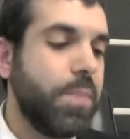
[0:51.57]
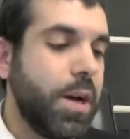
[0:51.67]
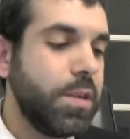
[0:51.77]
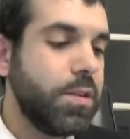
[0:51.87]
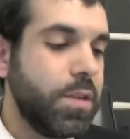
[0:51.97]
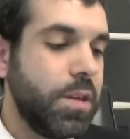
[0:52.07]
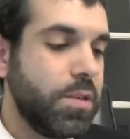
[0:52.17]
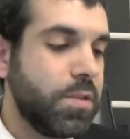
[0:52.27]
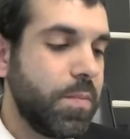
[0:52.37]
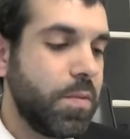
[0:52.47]
punished
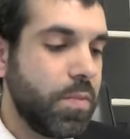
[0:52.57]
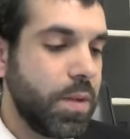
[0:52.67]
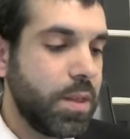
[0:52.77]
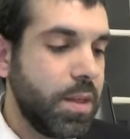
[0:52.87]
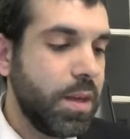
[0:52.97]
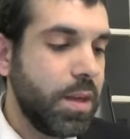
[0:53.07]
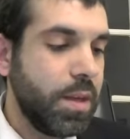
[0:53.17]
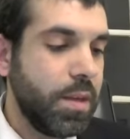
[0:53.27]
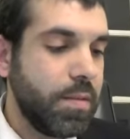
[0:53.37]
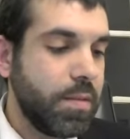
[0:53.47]
Egypt with
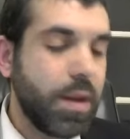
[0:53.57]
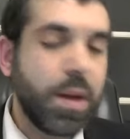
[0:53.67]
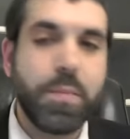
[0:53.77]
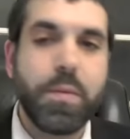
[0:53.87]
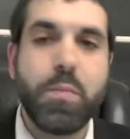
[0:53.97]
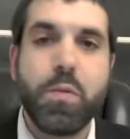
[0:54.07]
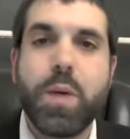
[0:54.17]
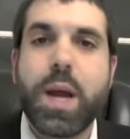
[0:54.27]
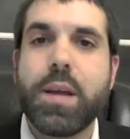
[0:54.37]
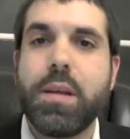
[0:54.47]
these um,
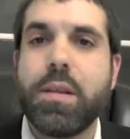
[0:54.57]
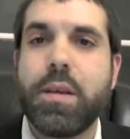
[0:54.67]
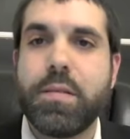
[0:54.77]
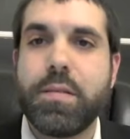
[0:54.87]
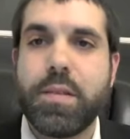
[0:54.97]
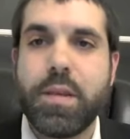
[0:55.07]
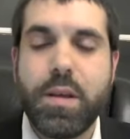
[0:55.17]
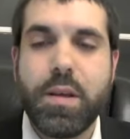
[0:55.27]
miraculous